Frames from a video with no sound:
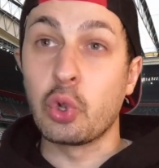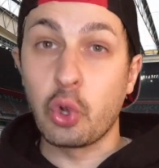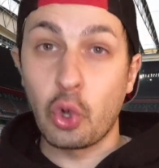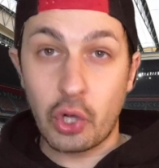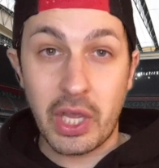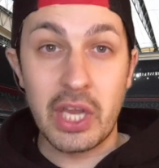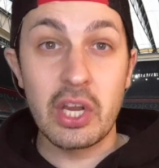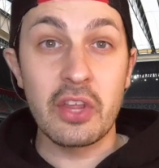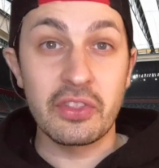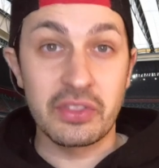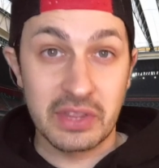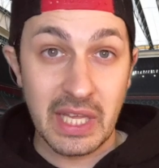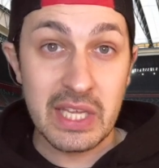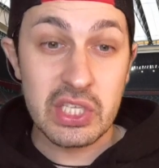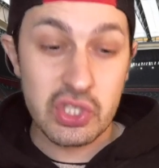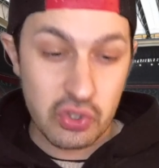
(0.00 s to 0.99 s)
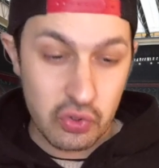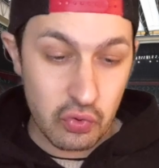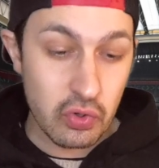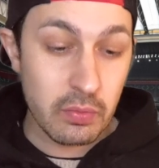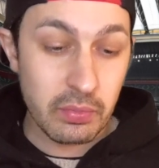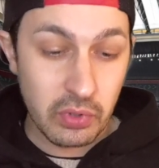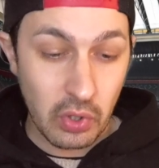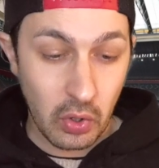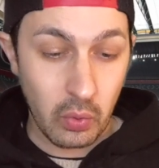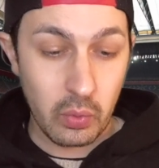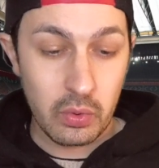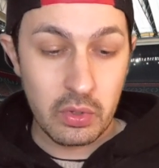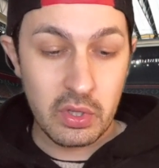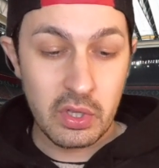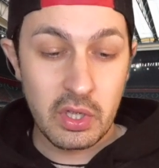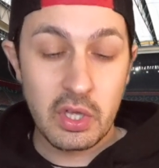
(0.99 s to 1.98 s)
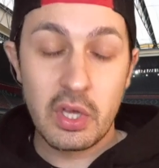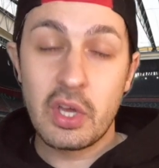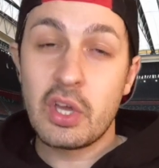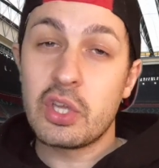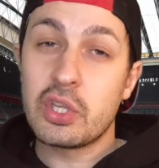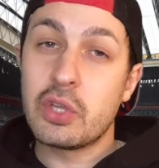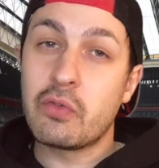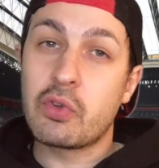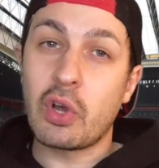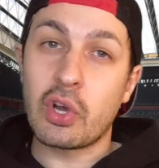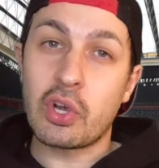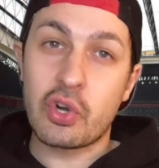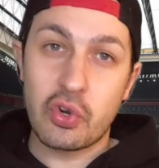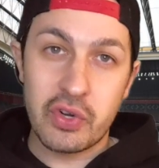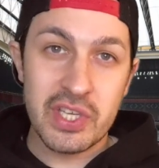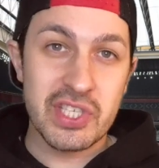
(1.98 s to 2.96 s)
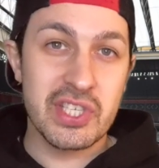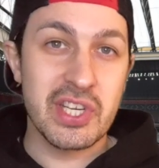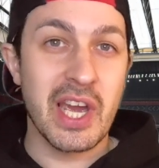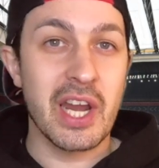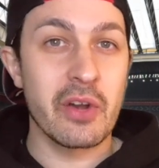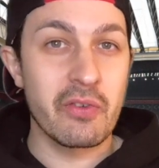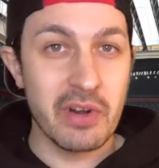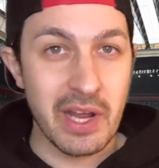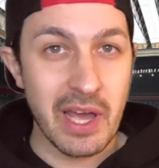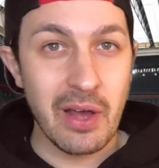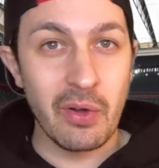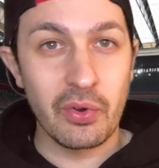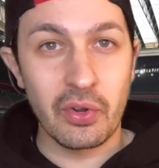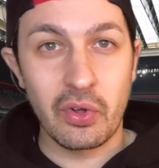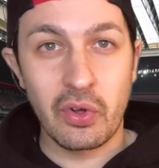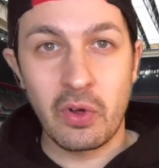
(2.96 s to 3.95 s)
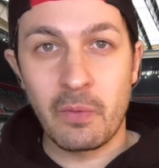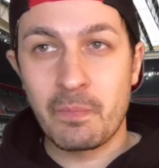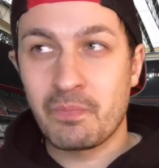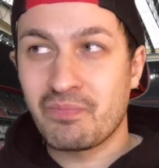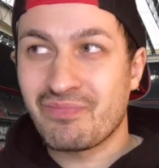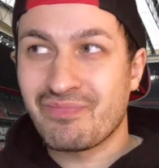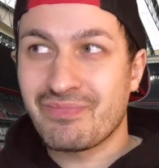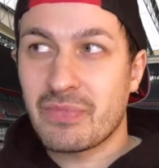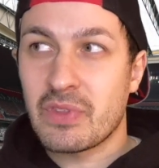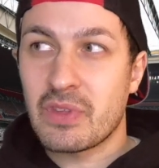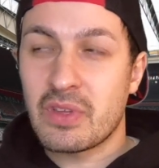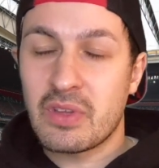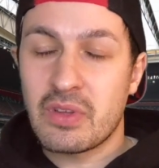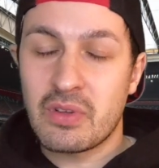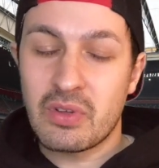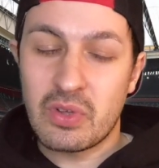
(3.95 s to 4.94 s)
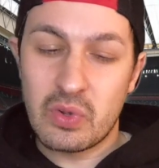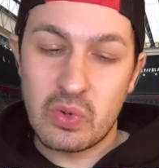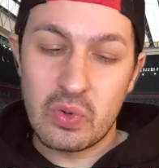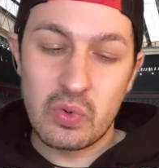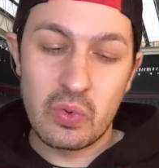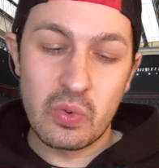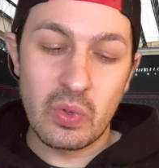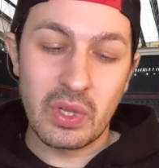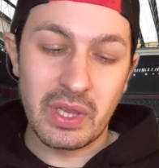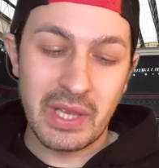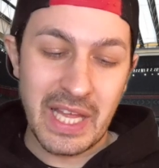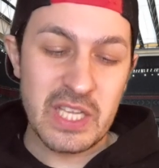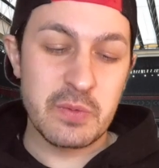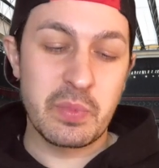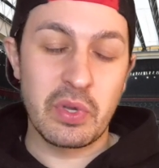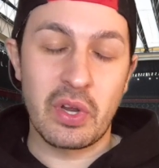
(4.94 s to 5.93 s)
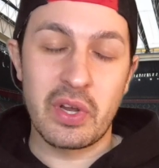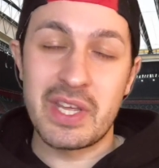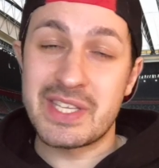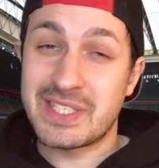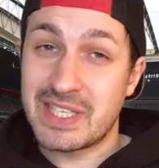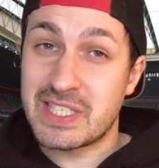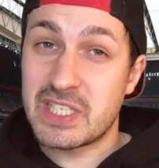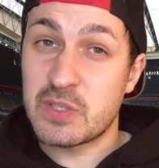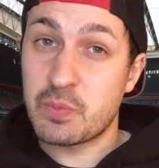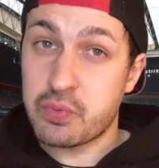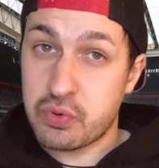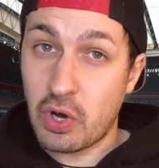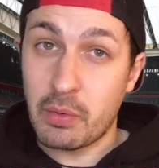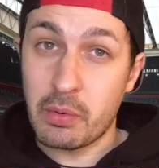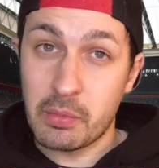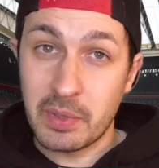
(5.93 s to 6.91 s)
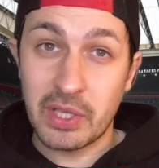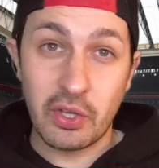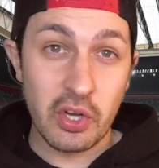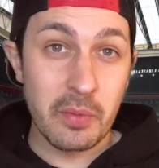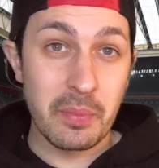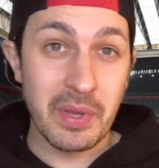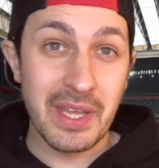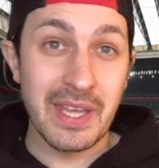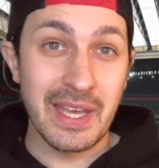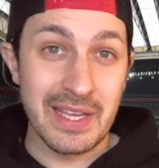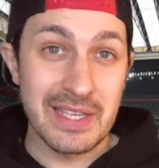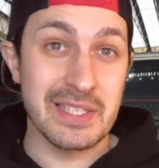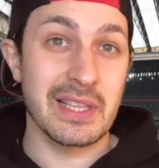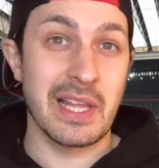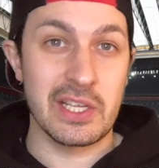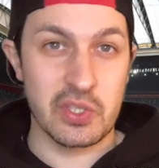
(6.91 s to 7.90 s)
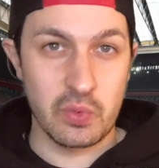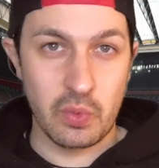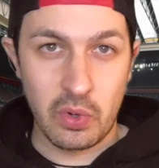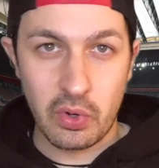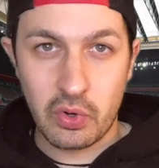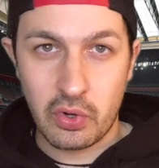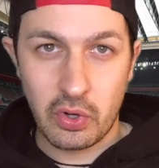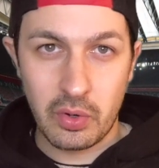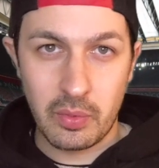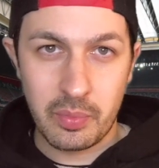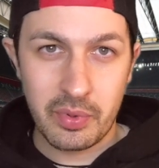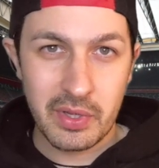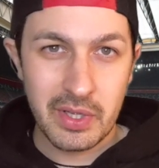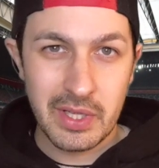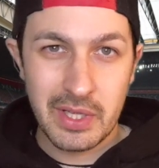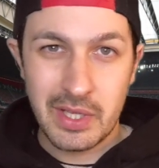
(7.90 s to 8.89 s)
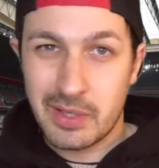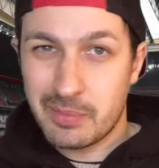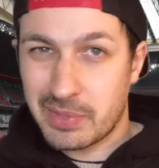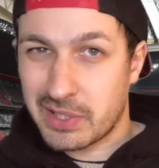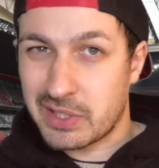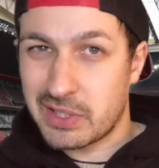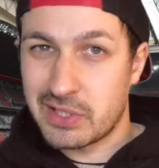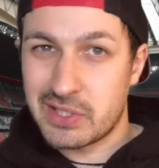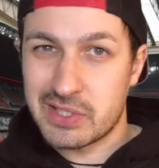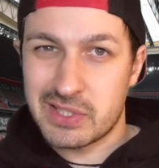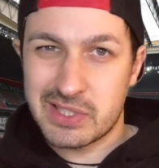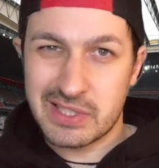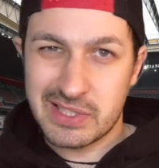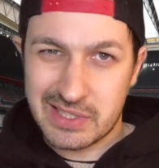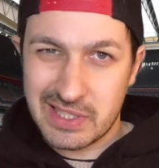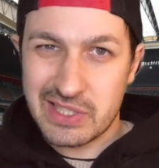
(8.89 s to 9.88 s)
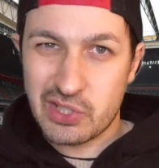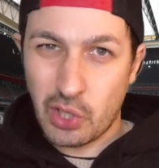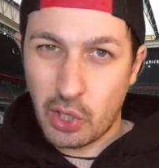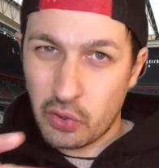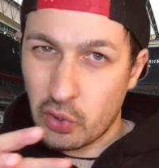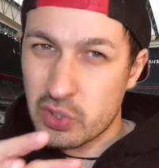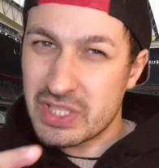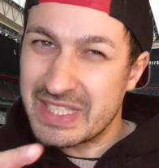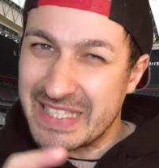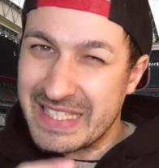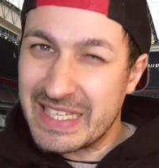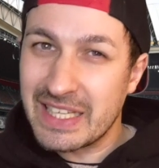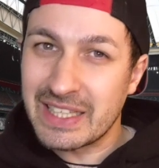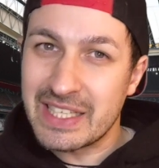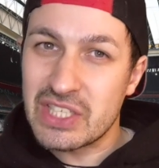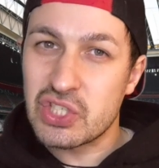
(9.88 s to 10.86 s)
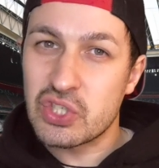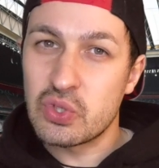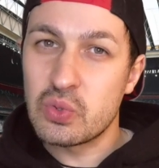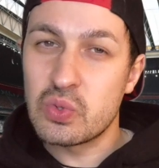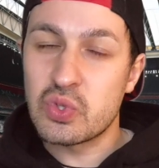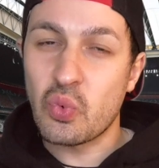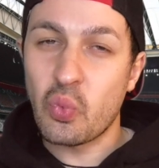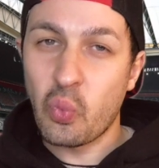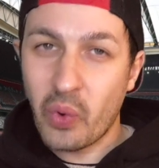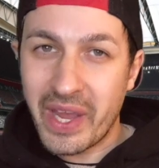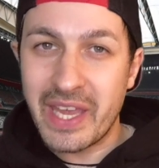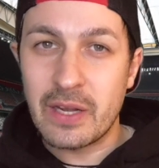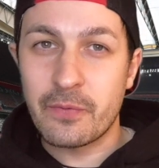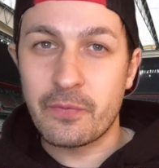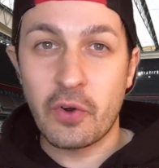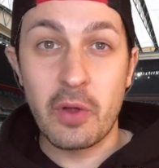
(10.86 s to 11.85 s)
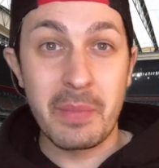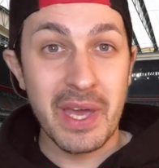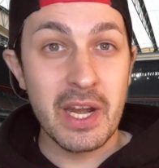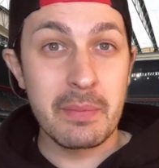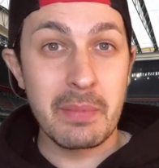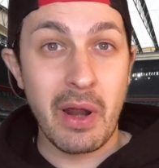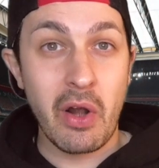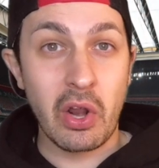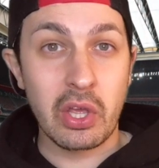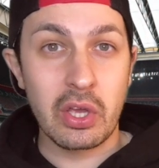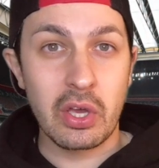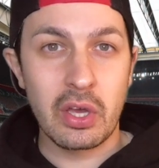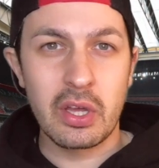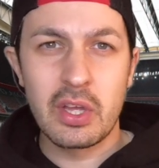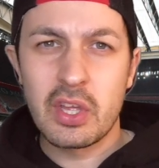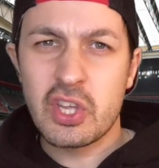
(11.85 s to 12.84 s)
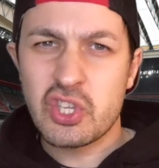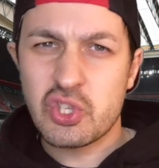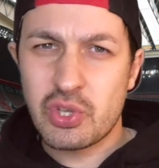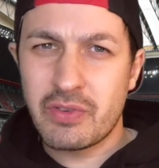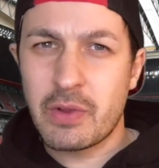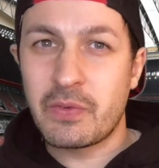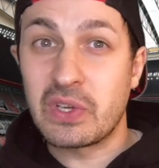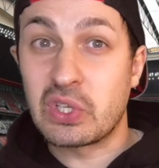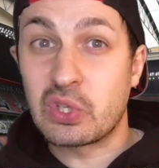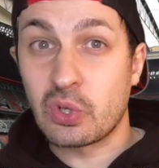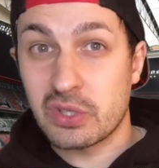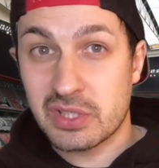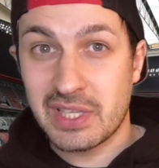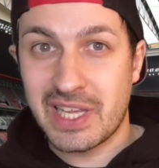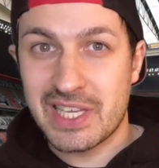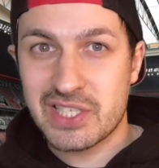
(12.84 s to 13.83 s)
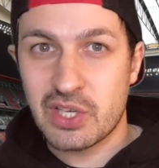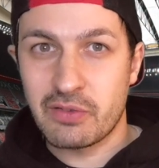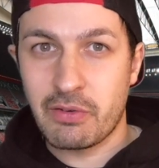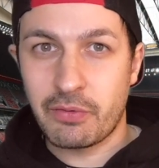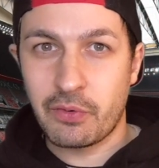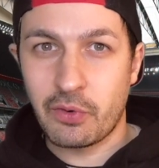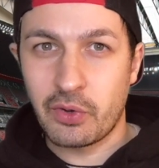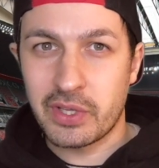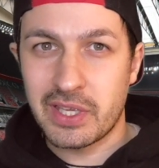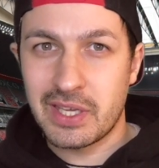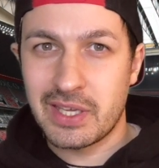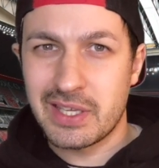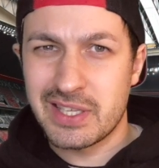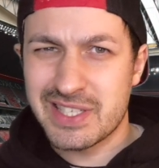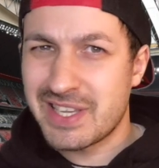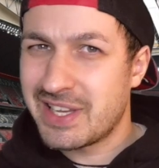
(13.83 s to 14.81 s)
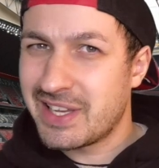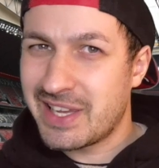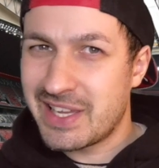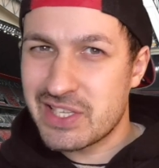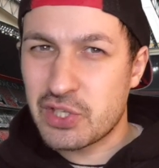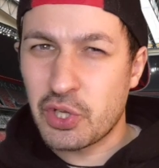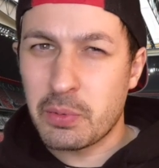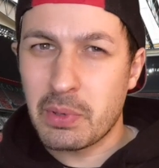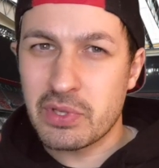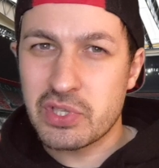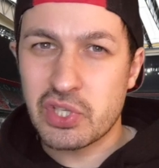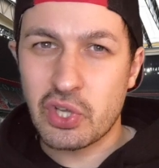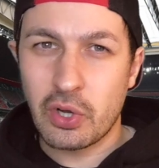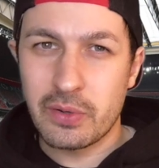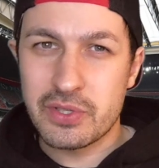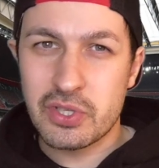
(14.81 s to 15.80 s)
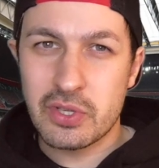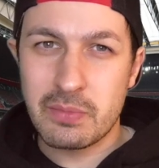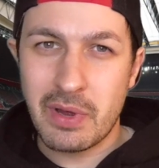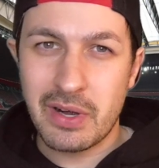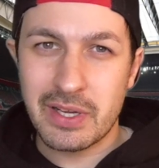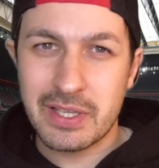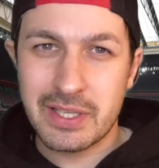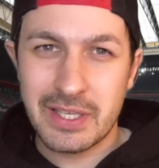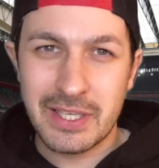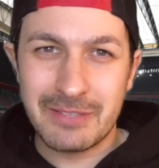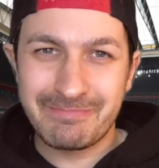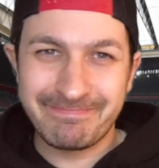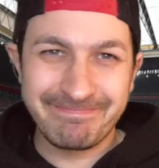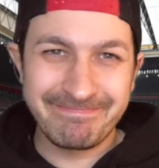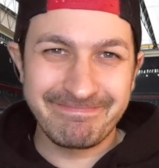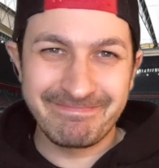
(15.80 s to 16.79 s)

Looking at this group though, you've got Cristiano Ronaldo, who, let's be honest, this is probably going to be his last World Cup, because he's got those legal issues waiting for him in America. Soon, if he does last another 4 years, is he going to be able to go to America?